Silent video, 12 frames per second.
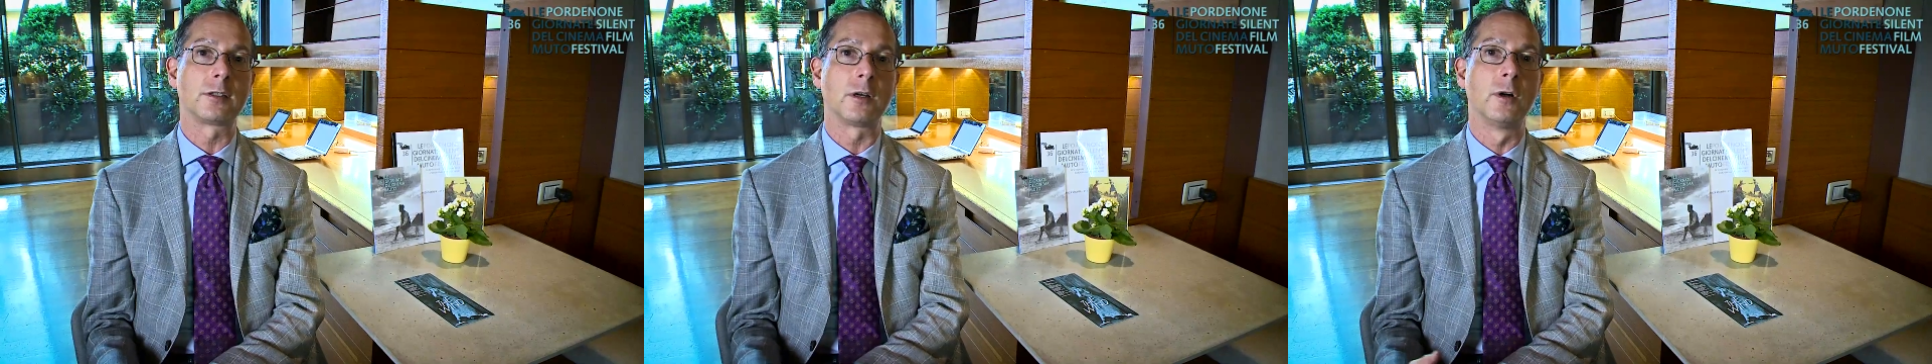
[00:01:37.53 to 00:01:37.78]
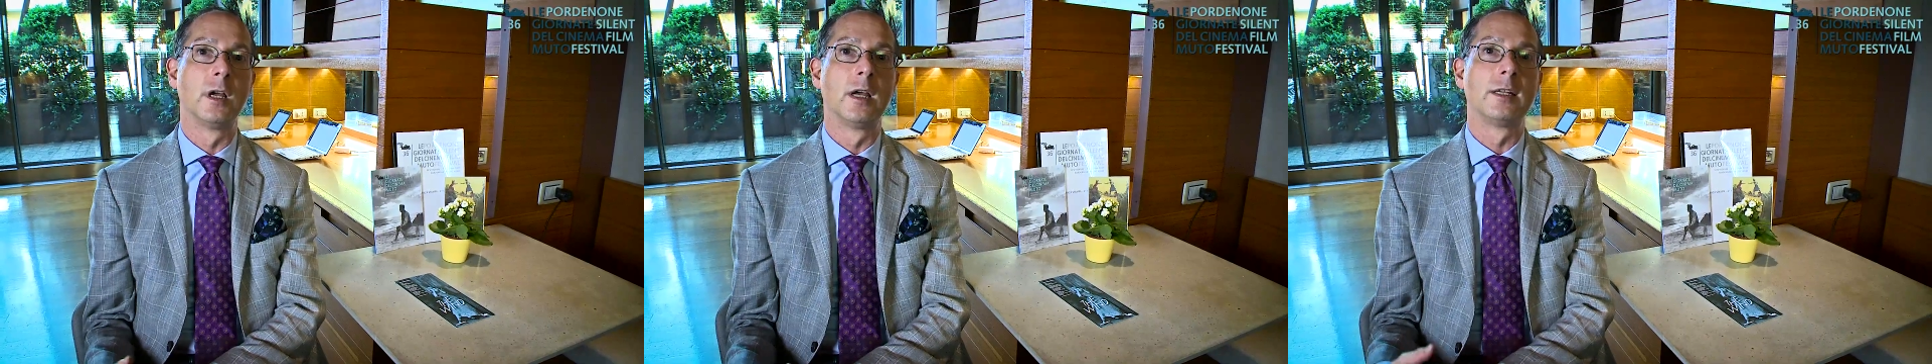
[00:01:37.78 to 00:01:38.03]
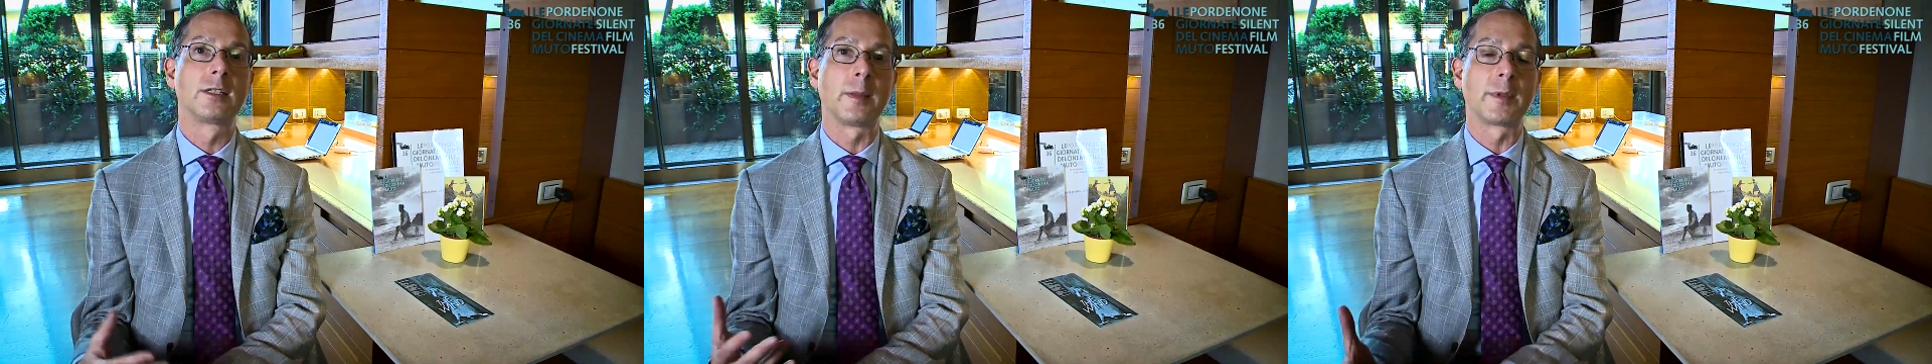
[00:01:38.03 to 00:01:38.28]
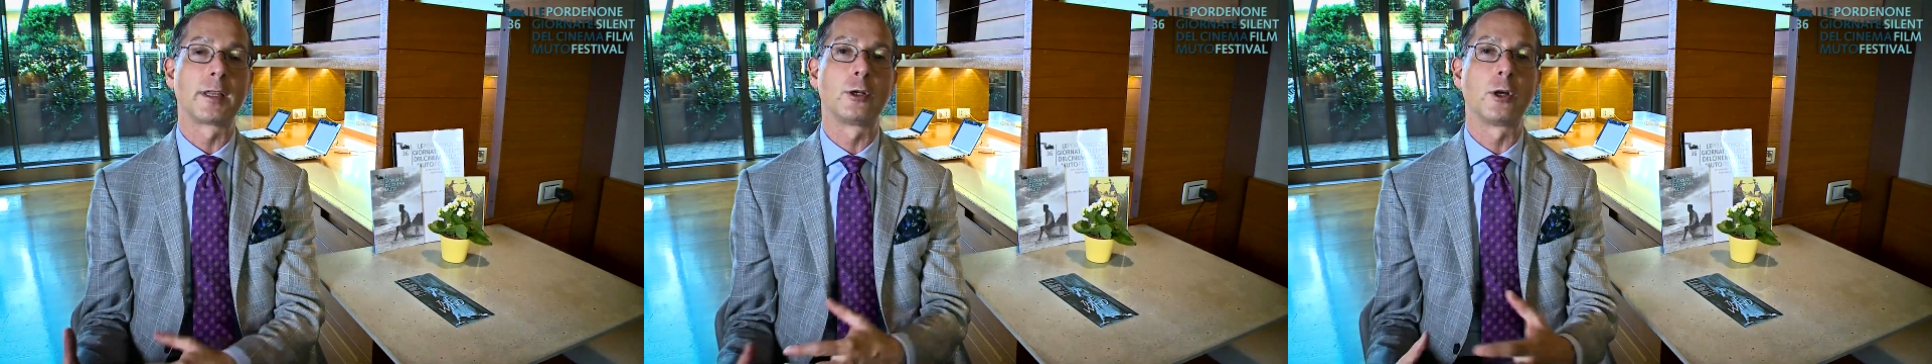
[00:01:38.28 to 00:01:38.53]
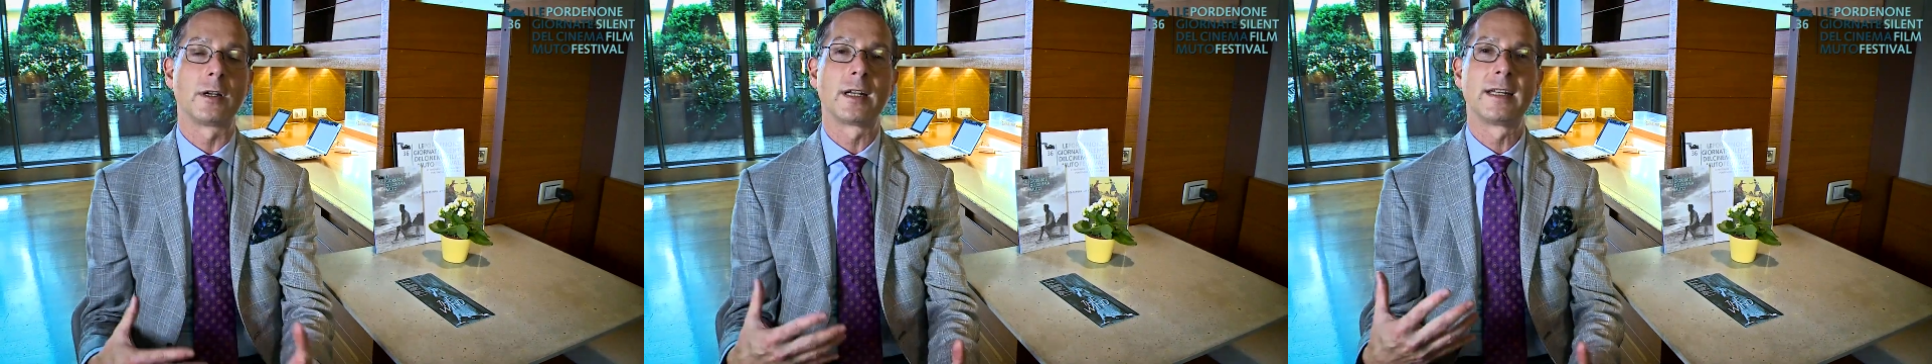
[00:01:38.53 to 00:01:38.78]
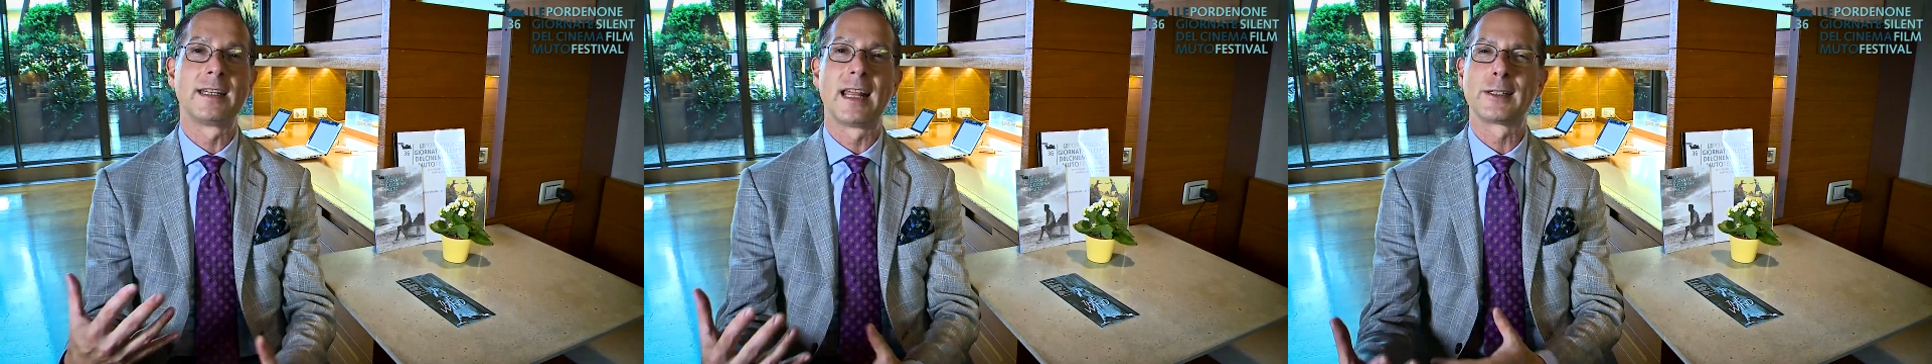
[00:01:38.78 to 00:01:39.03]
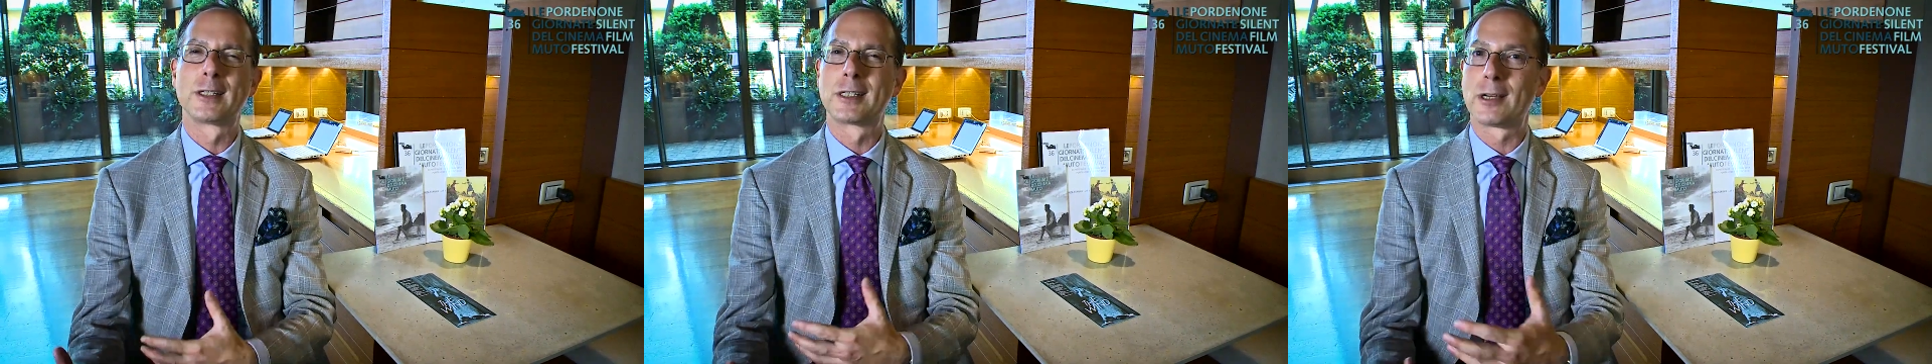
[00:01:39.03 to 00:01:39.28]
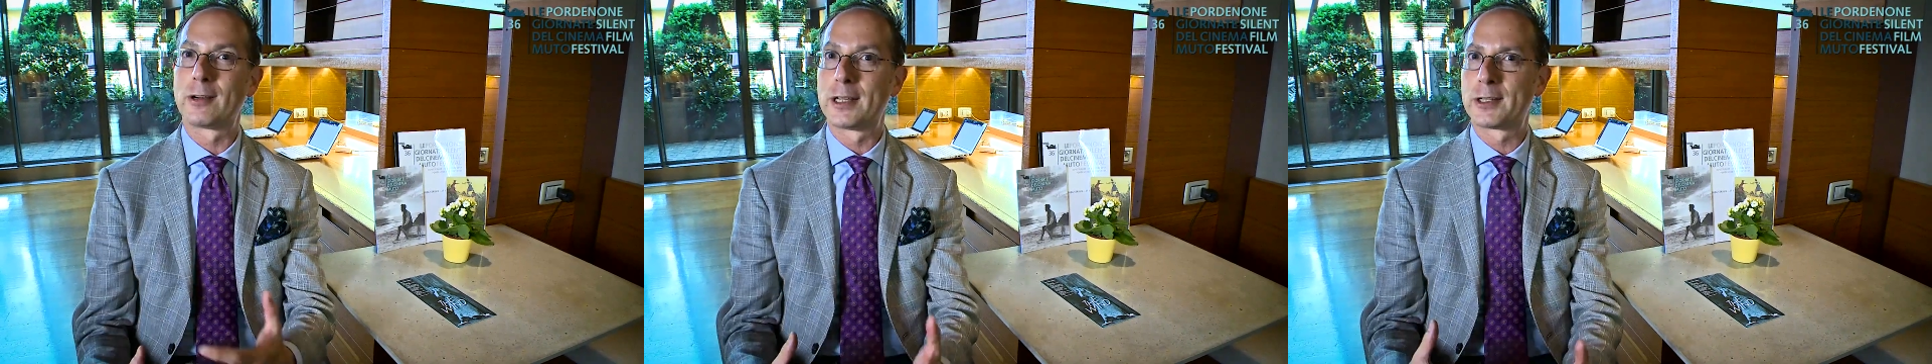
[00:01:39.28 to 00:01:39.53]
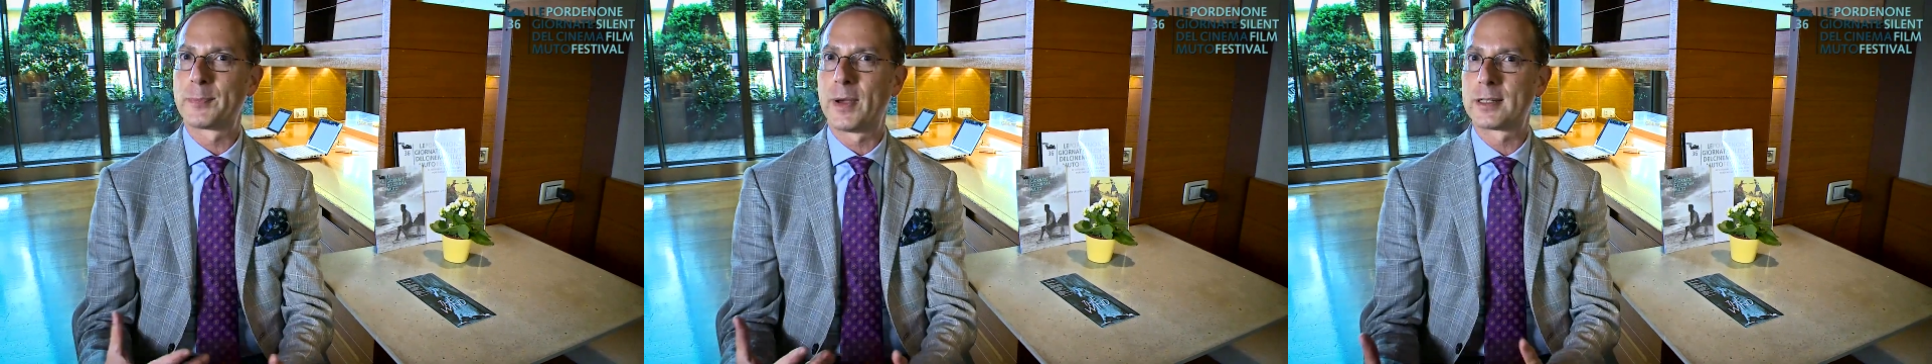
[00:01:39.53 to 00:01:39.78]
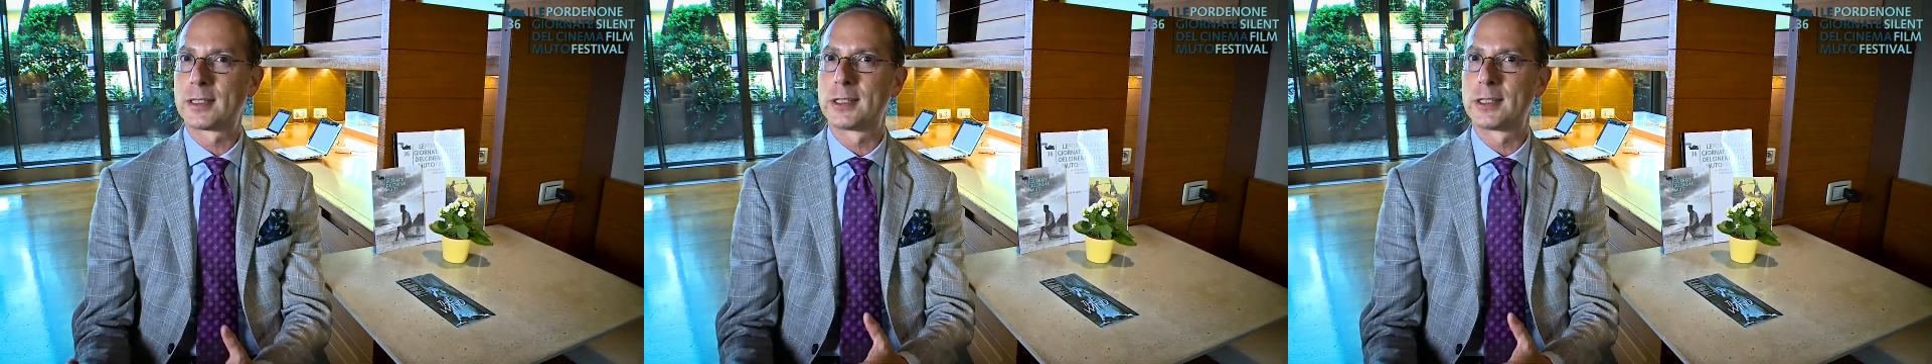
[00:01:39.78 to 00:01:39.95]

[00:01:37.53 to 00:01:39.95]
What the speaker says: So something that you don't necessarily expect